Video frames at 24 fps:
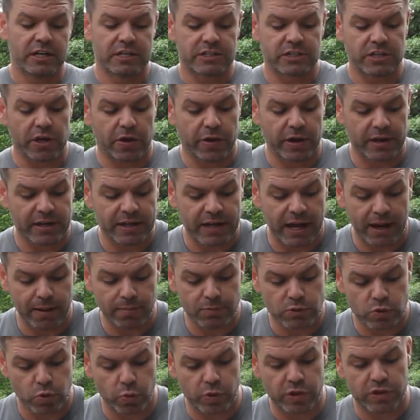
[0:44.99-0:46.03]
So it
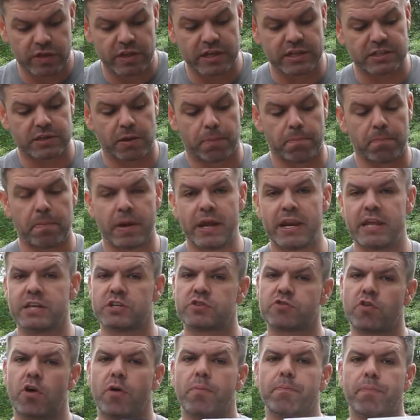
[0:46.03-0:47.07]
comes with this
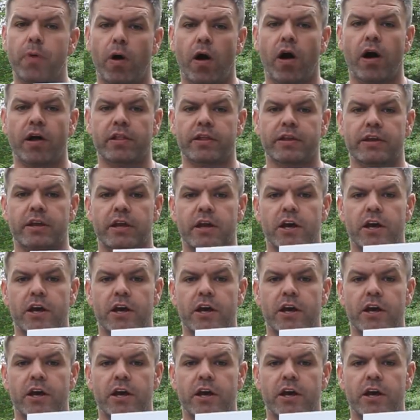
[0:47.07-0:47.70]
Medistrom Pilot